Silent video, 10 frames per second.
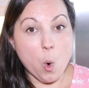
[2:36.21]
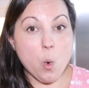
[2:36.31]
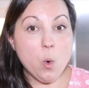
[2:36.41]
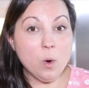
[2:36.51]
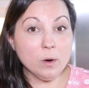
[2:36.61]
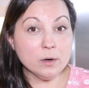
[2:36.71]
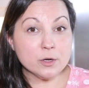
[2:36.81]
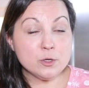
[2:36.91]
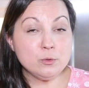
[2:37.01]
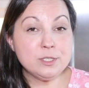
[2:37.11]
or
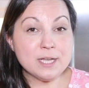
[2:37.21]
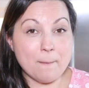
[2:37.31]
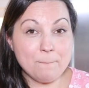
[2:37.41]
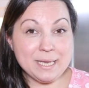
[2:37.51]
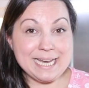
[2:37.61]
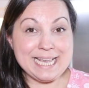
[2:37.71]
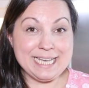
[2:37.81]
you dump it